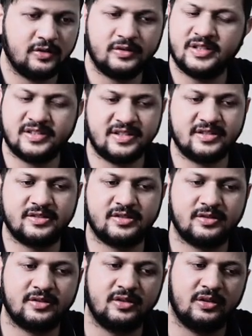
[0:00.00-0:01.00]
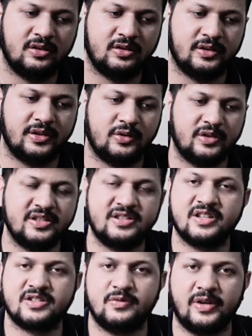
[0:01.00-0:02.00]
This is the
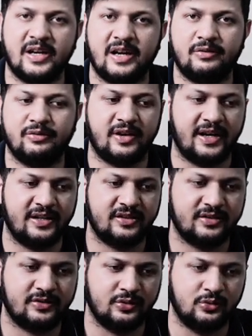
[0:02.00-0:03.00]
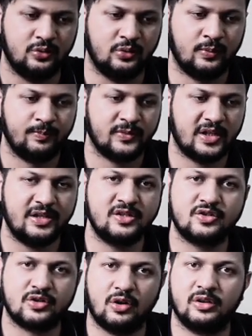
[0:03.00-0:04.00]
easiest way I find to
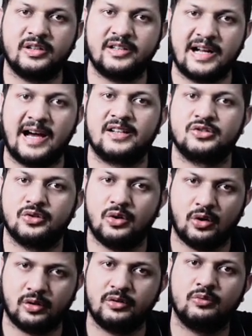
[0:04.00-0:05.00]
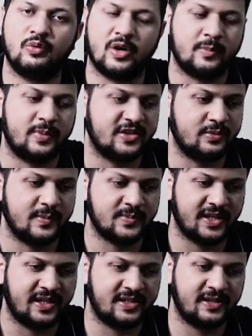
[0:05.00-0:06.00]
install the tags on WordPress
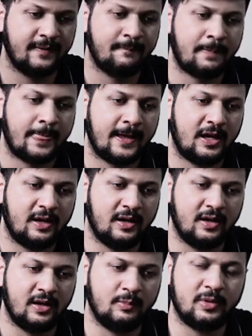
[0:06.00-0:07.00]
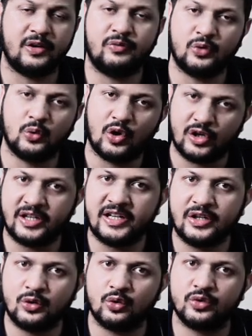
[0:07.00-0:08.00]
website. But if you
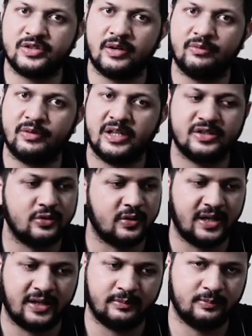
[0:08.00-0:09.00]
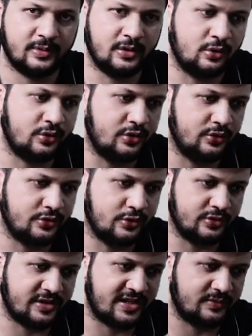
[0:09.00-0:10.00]
already know some ways, you can use
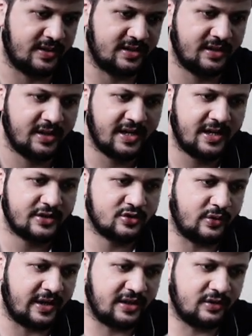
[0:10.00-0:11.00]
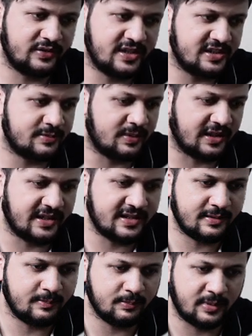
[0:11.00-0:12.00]
those as well. So any of these
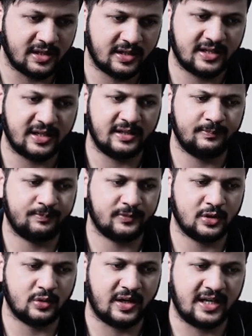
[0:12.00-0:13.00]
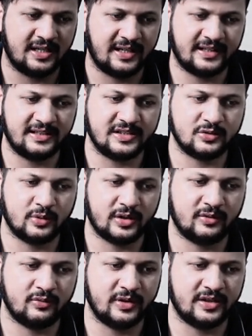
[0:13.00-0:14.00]
plugin, but I like this
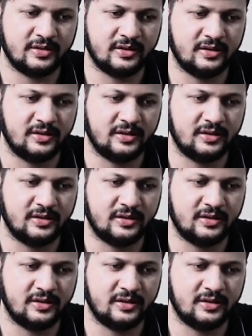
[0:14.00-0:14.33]
one with